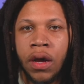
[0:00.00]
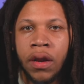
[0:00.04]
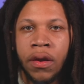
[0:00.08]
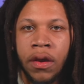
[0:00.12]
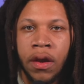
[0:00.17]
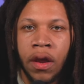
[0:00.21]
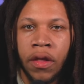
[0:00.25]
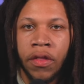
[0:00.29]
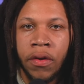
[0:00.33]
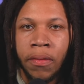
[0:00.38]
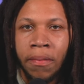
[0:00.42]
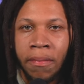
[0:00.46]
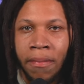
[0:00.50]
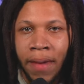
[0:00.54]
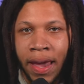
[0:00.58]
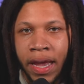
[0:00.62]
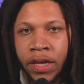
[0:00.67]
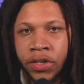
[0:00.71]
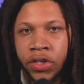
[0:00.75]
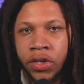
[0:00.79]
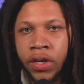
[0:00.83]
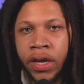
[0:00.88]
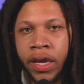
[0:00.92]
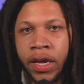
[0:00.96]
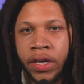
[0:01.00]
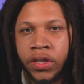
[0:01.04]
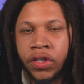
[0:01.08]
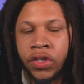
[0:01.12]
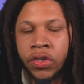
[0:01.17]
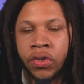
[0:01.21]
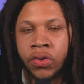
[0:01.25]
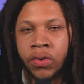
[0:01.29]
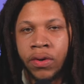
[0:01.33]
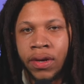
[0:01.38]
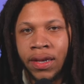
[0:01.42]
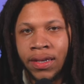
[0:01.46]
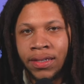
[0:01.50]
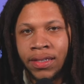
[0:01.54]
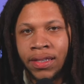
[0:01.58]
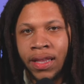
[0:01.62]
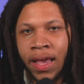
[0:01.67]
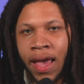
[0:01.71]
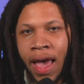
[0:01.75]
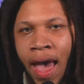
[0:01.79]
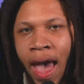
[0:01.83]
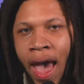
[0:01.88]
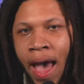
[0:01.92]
another major issue is the